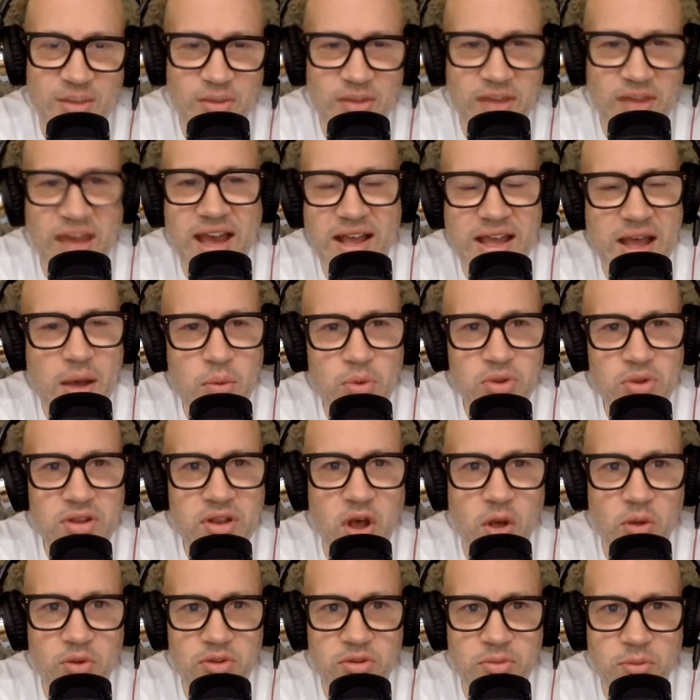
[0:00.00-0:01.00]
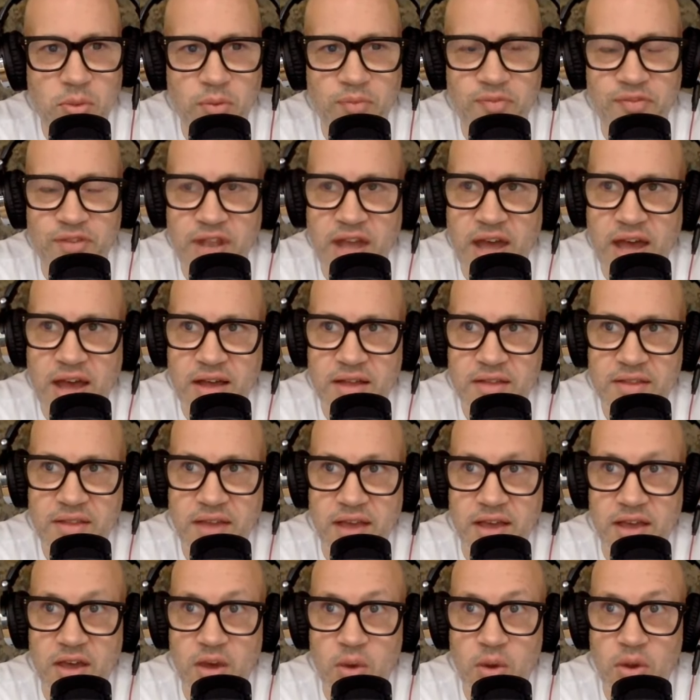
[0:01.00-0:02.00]
I don't. I, I wouldn't hold him up for that
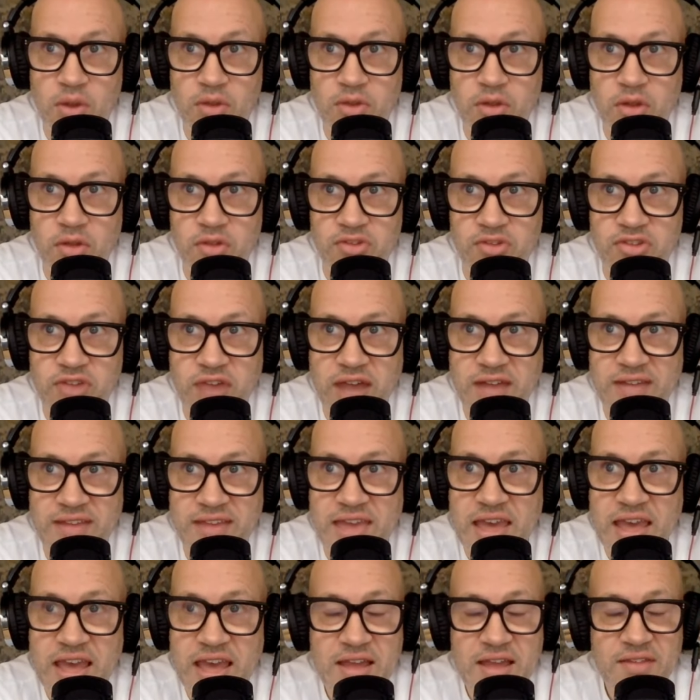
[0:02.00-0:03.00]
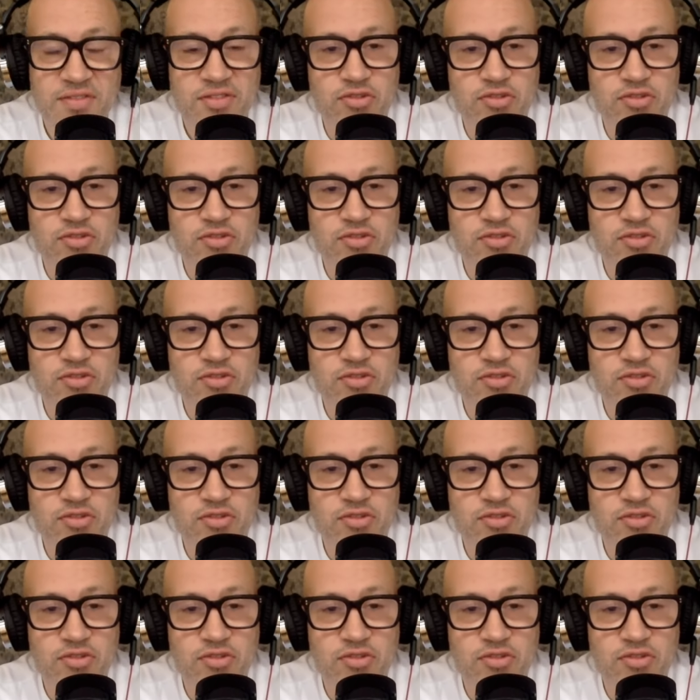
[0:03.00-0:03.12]
that goal mm-hmm. on, on Saturday.